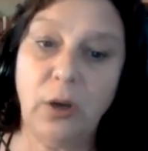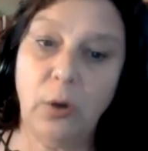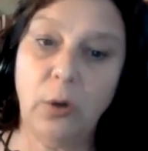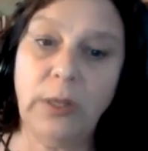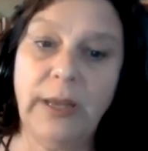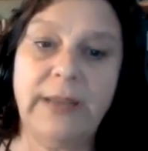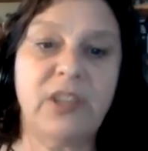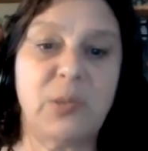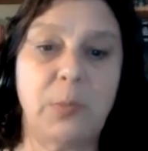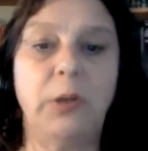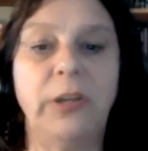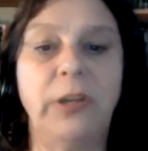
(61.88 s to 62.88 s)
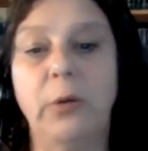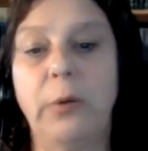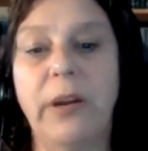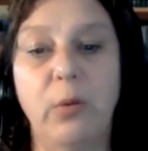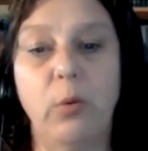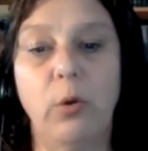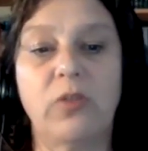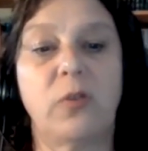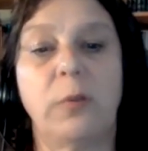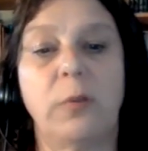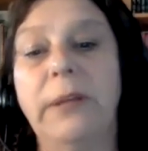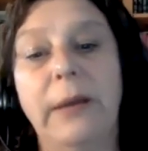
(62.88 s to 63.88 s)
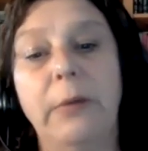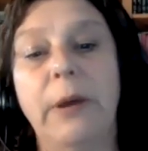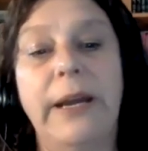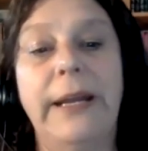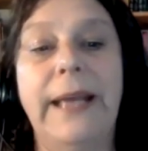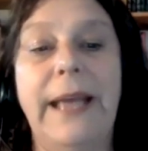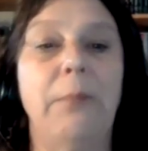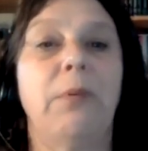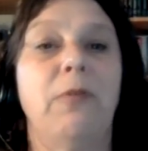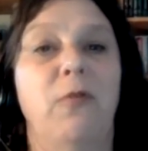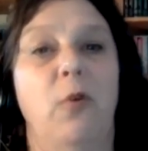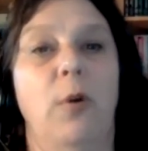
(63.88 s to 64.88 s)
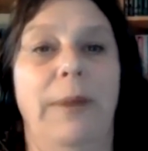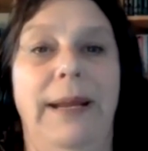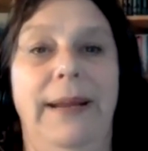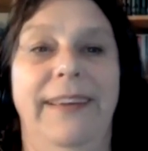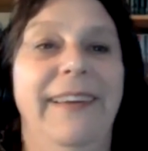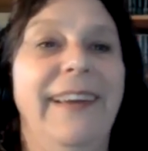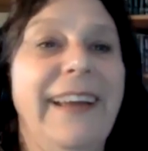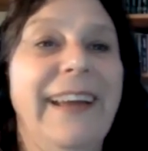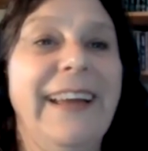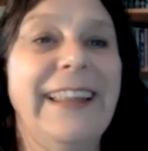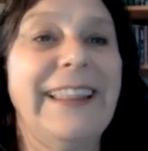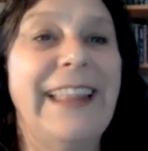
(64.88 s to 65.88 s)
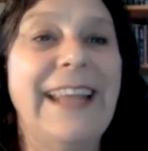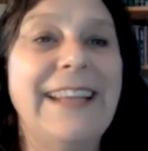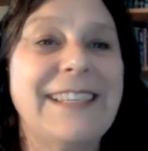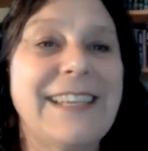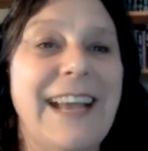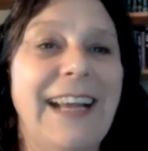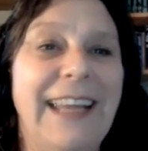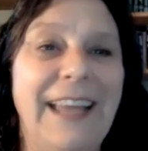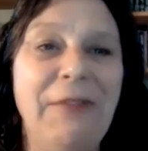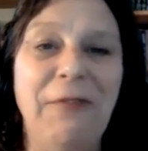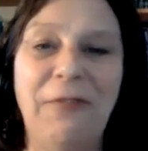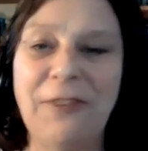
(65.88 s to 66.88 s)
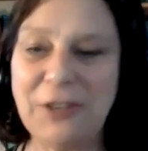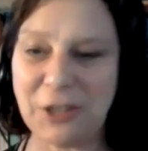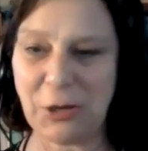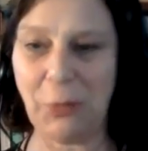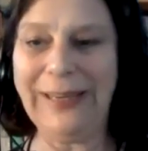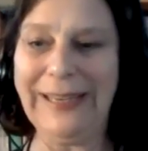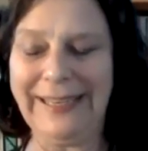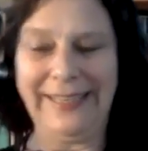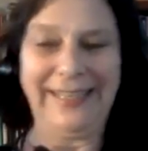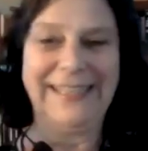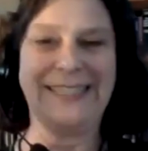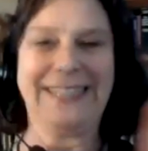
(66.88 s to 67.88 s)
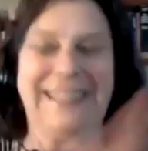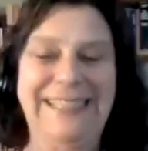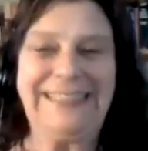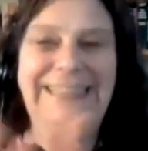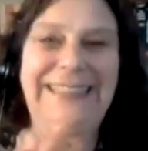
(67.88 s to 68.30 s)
Cola, and Spalding Gray Awards for playwriting and performing. Thanks again for joining us.